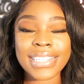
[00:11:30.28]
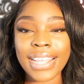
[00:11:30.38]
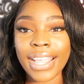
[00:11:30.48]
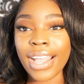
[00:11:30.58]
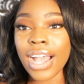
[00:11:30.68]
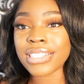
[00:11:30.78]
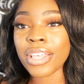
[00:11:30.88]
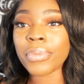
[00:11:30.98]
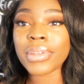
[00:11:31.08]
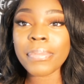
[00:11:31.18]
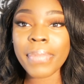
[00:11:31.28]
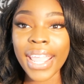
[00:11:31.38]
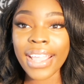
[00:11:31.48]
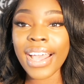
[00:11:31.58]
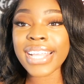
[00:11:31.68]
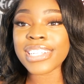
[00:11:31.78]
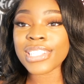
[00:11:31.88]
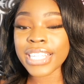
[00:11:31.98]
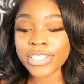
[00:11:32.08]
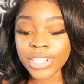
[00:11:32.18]
today, I don't want to bake, I
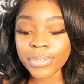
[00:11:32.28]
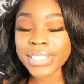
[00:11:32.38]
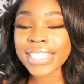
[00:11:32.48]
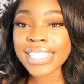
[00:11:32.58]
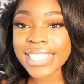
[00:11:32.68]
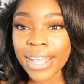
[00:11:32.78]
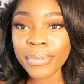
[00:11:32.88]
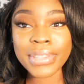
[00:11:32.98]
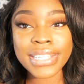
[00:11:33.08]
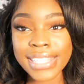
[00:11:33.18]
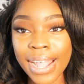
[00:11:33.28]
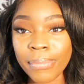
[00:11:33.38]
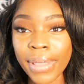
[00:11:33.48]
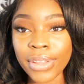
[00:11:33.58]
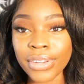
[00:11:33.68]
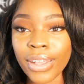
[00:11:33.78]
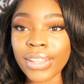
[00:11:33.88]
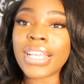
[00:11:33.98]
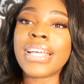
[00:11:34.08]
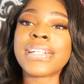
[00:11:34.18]
just literally want to set with a setting
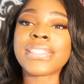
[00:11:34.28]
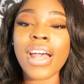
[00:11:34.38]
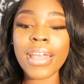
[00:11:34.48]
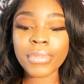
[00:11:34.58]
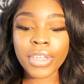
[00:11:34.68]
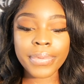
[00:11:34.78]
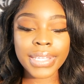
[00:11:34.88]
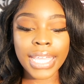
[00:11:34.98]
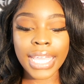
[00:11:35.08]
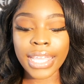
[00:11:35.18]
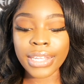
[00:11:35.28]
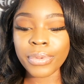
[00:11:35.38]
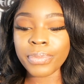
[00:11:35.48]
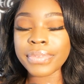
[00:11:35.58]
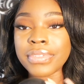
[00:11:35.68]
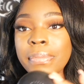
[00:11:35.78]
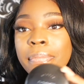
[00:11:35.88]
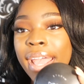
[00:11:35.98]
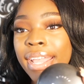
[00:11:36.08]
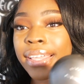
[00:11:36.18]
powder. So I'm going in with the
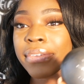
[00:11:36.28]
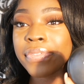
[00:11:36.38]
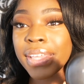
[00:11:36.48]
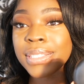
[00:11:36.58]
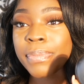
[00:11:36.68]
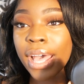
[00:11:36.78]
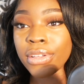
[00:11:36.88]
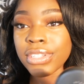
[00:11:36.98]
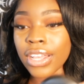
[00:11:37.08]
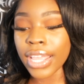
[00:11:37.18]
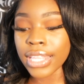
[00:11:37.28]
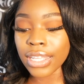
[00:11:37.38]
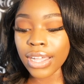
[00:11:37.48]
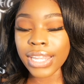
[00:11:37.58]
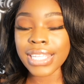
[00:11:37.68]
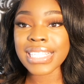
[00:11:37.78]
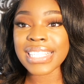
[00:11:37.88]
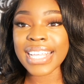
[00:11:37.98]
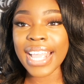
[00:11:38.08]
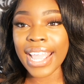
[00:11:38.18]
MAC Fix Powder in the colour
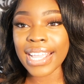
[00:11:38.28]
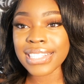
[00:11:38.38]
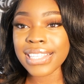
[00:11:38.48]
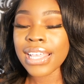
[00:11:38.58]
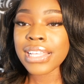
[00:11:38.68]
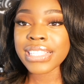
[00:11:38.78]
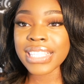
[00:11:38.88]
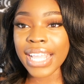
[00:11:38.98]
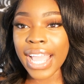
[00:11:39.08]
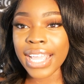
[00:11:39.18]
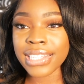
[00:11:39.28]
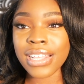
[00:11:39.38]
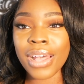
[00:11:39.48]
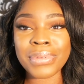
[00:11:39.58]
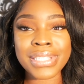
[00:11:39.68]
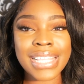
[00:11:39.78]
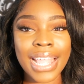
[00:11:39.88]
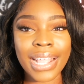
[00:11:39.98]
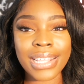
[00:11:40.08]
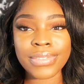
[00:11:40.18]
C8. C8, I would
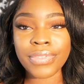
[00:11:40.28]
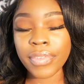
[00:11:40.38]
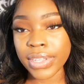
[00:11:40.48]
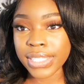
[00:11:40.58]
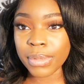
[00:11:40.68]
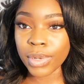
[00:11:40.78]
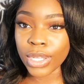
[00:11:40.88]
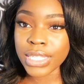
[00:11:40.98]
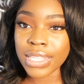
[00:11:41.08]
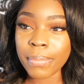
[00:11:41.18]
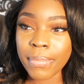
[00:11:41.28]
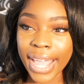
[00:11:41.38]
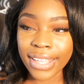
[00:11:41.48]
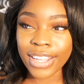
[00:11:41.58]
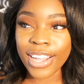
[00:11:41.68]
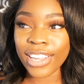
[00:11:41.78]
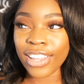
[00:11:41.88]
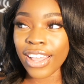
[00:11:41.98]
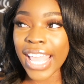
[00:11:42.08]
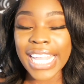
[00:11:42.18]
say, is very similar to the MAC
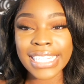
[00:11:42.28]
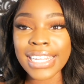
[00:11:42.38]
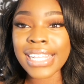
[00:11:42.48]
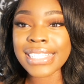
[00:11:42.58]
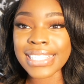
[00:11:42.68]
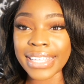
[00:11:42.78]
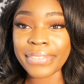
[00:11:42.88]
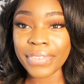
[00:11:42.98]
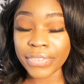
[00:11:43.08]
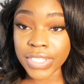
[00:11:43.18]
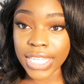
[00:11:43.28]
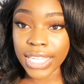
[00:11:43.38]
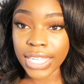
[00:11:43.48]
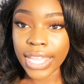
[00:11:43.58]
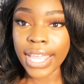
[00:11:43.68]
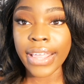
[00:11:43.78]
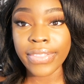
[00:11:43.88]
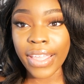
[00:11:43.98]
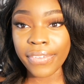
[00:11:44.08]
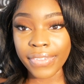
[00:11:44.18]
colour NC50
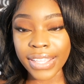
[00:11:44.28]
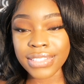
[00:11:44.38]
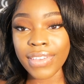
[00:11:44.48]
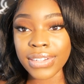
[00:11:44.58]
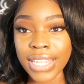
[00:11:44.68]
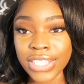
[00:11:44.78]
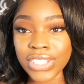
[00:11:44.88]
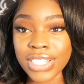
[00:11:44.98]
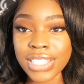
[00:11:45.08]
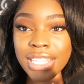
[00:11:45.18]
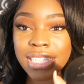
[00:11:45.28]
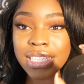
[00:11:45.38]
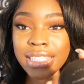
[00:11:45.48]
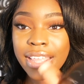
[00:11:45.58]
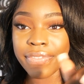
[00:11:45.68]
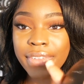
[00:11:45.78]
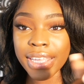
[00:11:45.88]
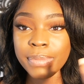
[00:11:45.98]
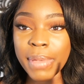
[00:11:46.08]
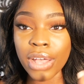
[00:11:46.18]
in their Fix Foundation. So this is their
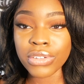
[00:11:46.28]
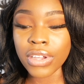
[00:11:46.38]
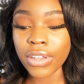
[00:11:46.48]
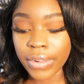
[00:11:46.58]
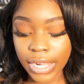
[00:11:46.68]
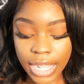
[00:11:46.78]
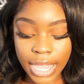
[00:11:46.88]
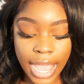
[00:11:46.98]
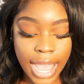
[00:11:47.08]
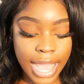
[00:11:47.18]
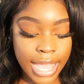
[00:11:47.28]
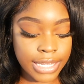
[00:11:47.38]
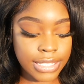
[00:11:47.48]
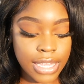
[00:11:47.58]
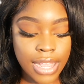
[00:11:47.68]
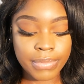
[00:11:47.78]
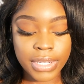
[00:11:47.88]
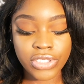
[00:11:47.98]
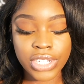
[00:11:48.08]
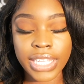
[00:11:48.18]
Fix Powder. And I'm
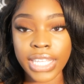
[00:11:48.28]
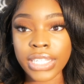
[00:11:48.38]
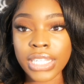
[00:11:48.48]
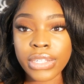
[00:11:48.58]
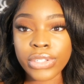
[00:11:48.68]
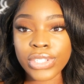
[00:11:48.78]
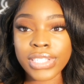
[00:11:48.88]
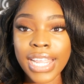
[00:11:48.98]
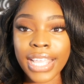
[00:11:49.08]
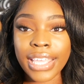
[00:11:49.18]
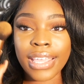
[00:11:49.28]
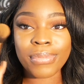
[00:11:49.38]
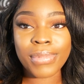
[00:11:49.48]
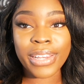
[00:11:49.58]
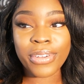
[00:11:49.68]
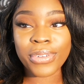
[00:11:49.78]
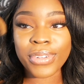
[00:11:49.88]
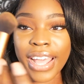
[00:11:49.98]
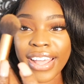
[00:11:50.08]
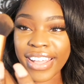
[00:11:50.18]
literally just taking my little